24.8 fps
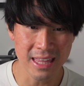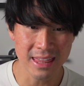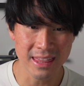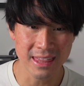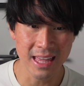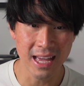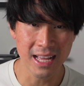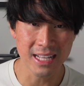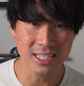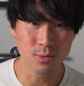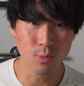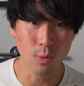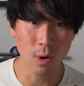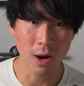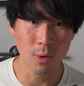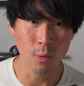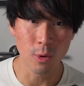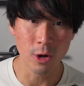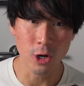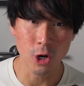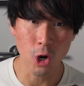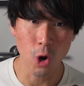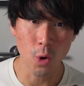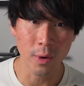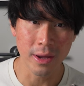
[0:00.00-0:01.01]
and that's why
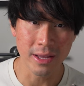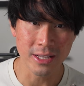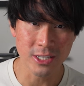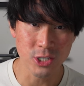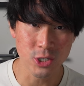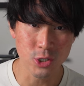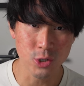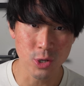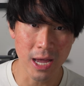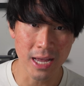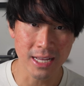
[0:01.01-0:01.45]
we're going to